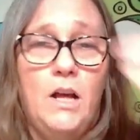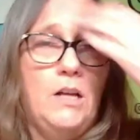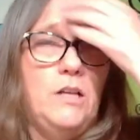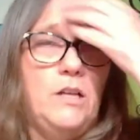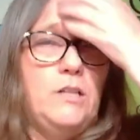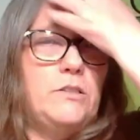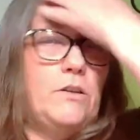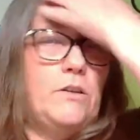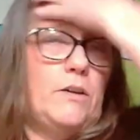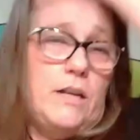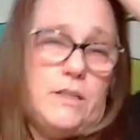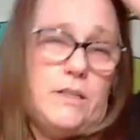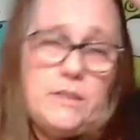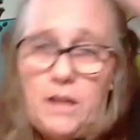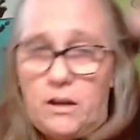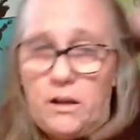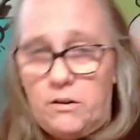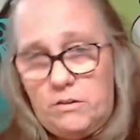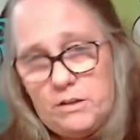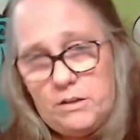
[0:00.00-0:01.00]
So I
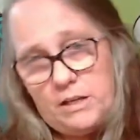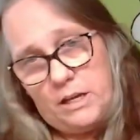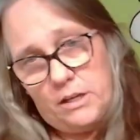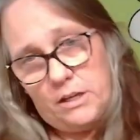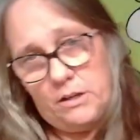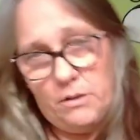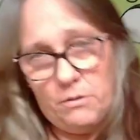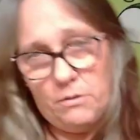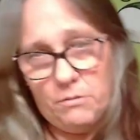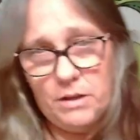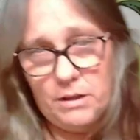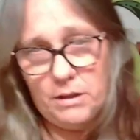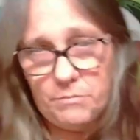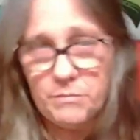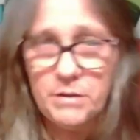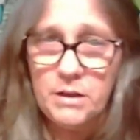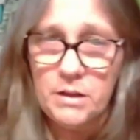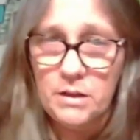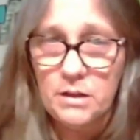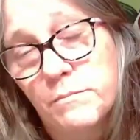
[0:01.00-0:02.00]
thought, okay, you know what?
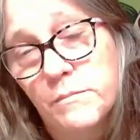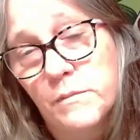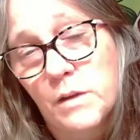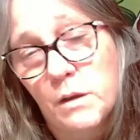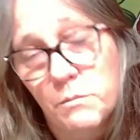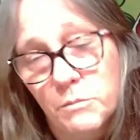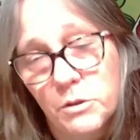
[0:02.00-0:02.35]
I'm